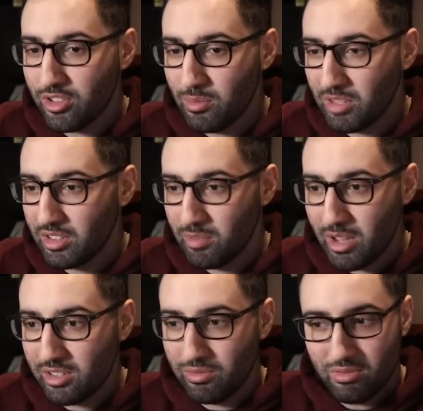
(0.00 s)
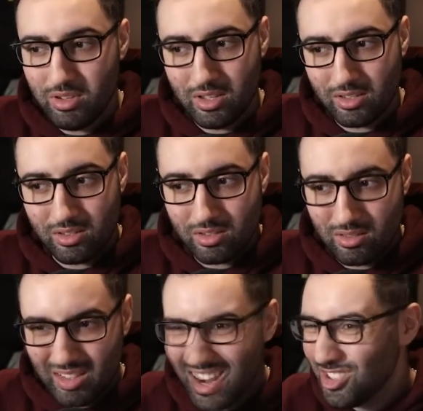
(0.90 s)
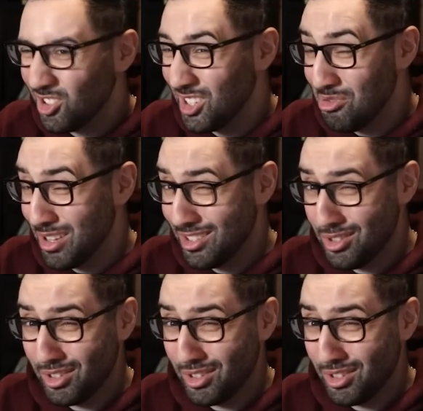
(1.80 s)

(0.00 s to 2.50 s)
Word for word: something like best of three is naturally going to